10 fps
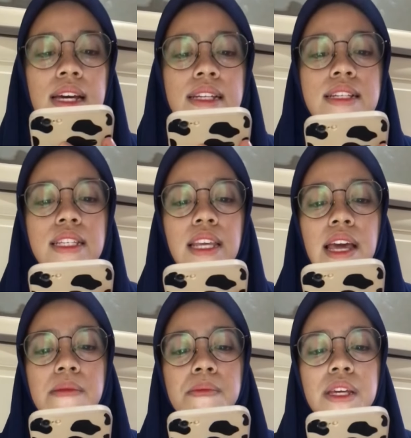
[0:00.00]
This
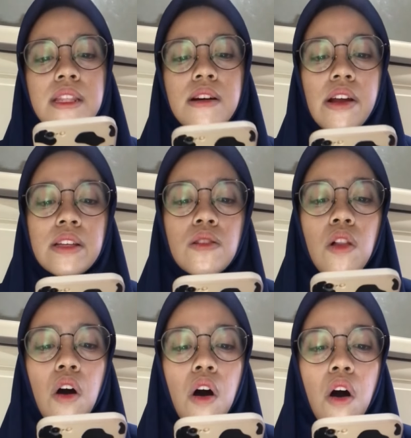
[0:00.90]
can be the
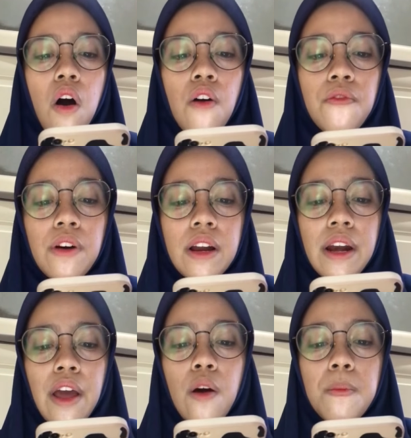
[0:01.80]
result of a
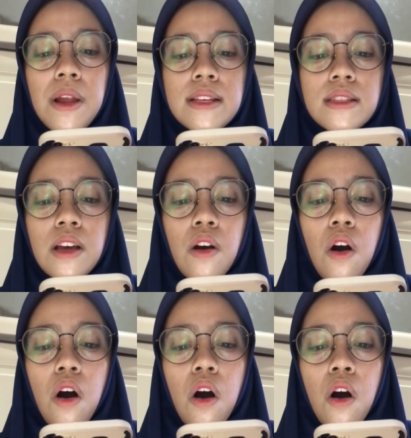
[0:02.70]
neoplastic
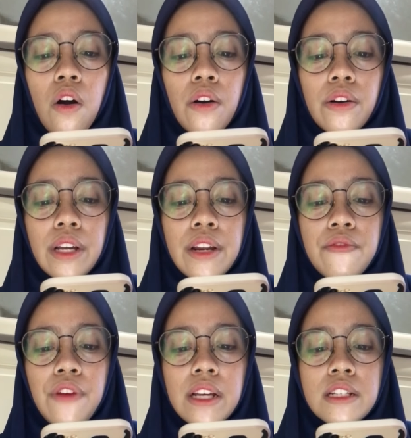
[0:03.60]
or
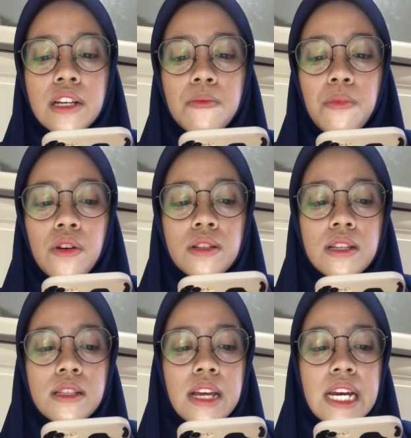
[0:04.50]
infection
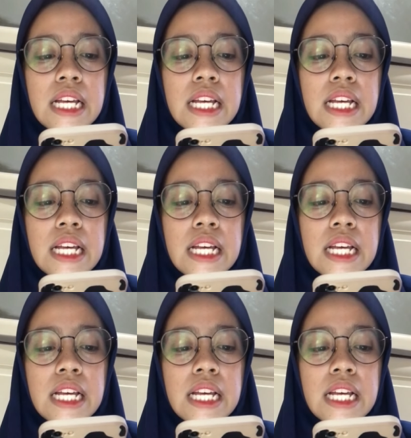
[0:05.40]
process that